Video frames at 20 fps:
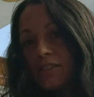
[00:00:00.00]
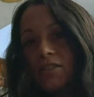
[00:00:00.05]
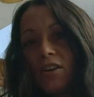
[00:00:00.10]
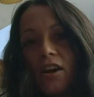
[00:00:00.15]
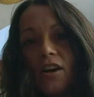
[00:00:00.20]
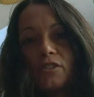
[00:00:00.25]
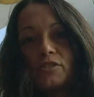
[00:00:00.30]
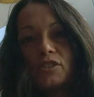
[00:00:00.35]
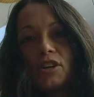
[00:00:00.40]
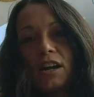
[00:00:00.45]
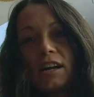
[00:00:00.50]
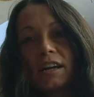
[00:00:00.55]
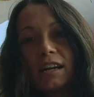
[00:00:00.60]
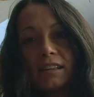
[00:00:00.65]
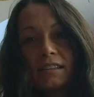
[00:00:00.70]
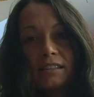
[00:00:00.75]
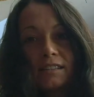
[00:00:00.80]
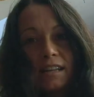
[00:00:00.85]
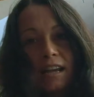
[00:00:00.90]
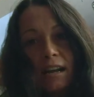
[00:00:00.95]
Sorry, I was trying to
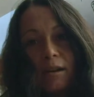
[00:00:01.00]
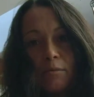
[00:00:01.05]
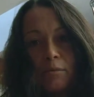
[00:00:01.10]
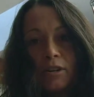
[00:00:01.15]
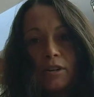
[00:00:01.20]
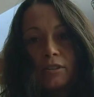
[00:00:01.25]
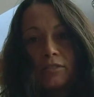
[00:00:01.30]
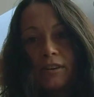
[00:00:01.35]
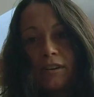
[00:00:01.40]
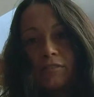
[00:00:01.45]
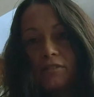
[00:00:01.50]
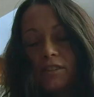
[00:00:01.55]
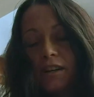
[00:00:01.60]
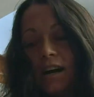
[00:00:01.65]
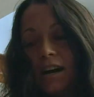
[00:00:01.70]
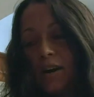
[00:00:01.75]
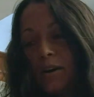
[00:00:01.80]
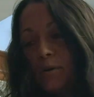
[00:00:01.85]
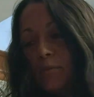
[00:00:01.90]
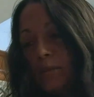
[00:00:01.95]
get this camera to level
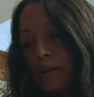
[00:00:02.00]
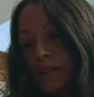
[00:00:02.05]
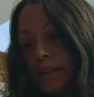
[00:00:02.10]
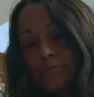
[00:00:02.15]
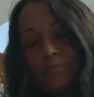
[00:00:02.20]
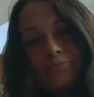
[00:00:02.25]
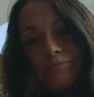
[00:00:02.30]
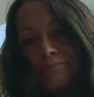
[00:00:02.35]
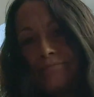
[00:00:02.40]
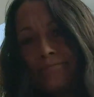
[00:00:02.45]
out, but